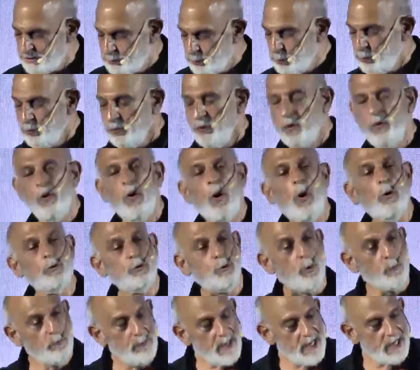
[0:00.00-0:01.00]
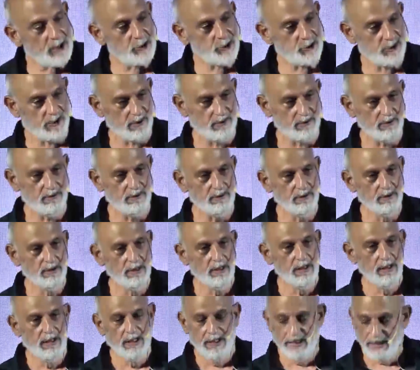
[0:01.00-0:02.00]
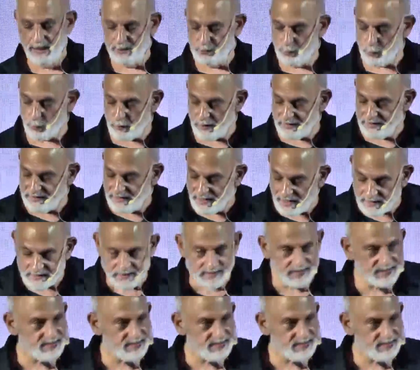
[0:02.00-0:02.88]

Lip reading: to automation, it took another